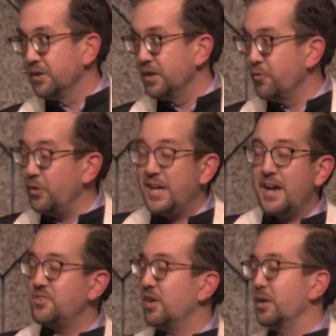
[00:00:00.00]
If we can't
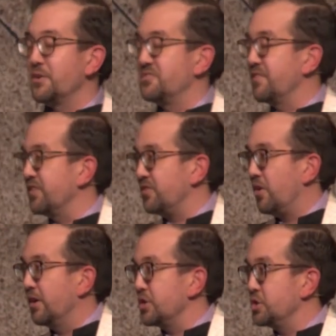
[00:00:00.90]
talk about stuff that's
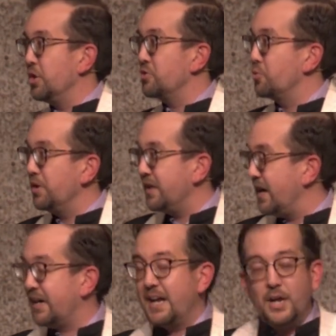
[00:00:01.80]
hard at church, where the heck
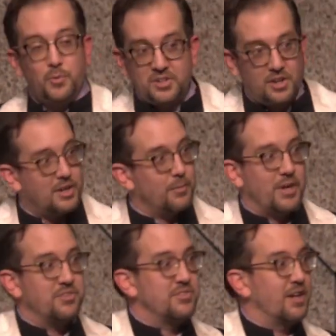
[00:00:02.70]
can we talk about
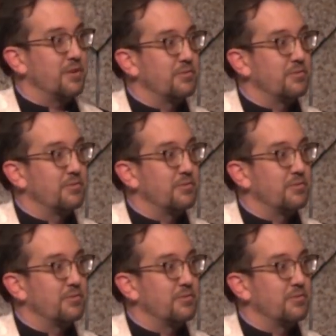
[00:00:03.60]
stuff?